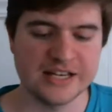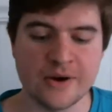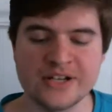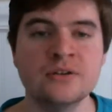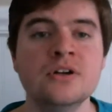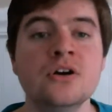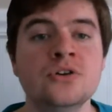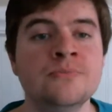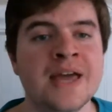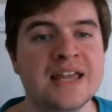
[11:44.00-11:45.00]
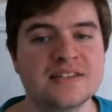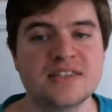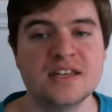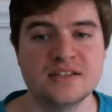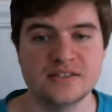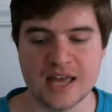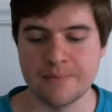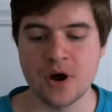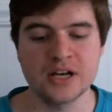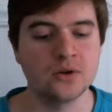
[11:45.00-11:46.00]
Now, I don't know who makes this.
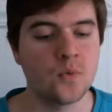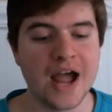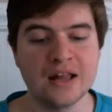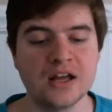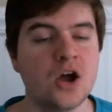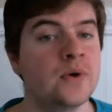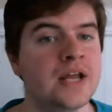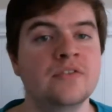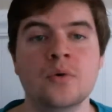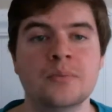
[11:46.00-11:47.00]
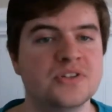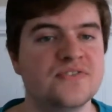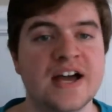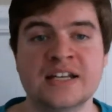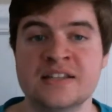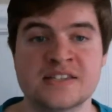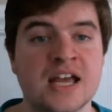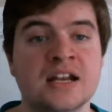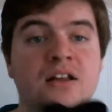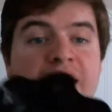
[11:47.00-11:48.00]
I bought it a while ago and everyone was finding this
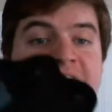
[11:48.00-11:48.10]
kind of